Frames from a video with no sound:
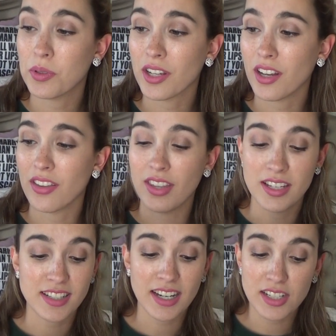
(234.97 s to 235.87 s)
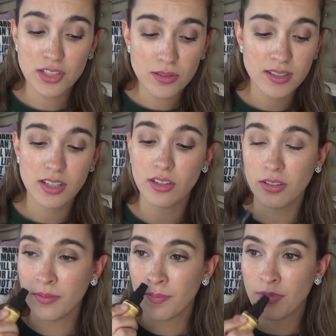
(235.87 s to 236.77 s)
working on this and I do
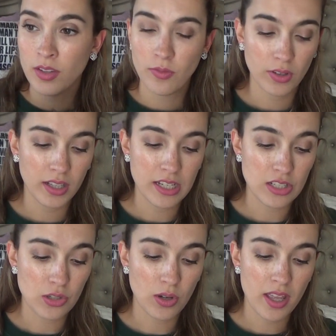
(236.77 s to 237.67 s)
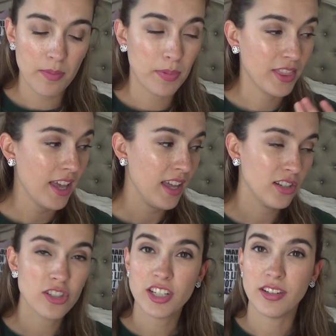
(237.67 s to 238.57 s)
still really enjoy it but that
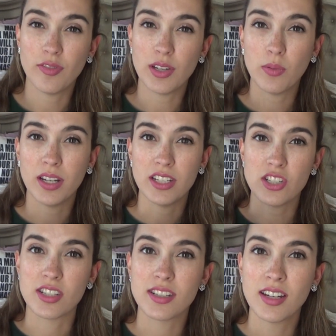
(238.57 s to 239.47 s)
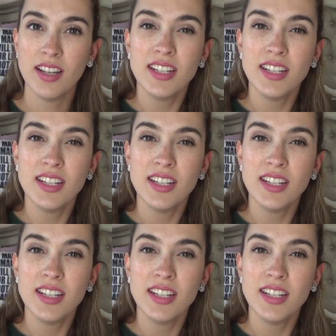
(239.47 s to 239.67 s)
Energie De Vie one it just